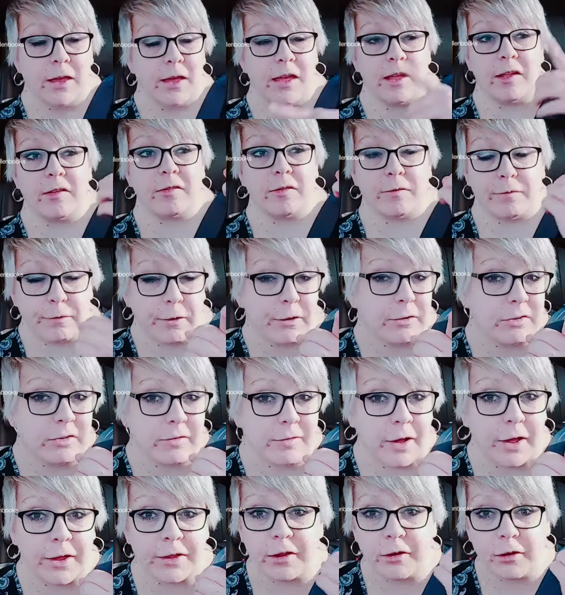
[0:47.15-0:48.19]
is, first
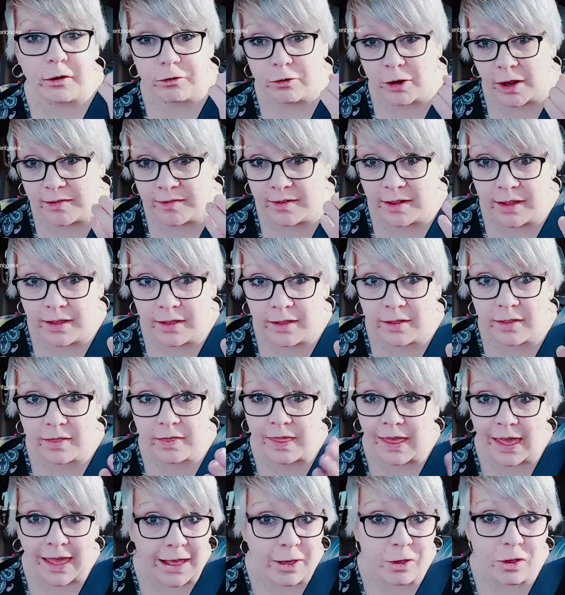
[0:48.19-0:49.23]
of all, you're addressing
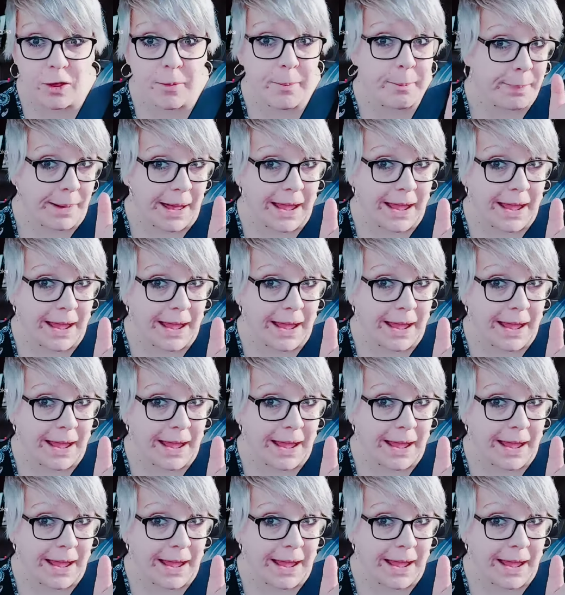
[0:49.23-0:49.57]
the agent